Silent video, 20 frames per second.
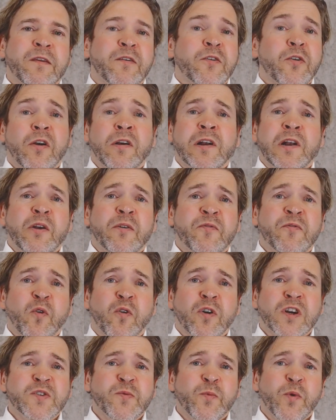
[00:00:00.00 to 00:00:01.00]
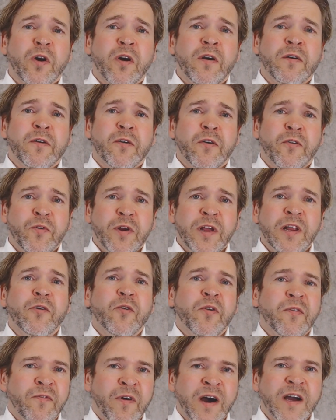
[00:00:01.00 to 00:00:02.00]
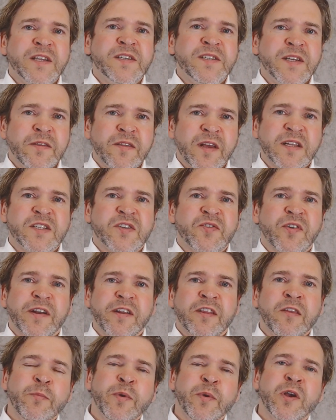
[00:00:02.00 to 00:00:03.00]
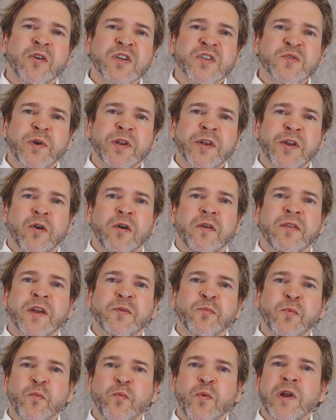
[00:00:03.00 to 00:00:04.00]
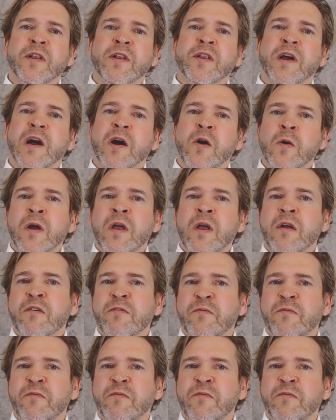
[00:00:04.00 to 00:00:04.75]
Currently, of course, we are really revising that strategy because we know that we will now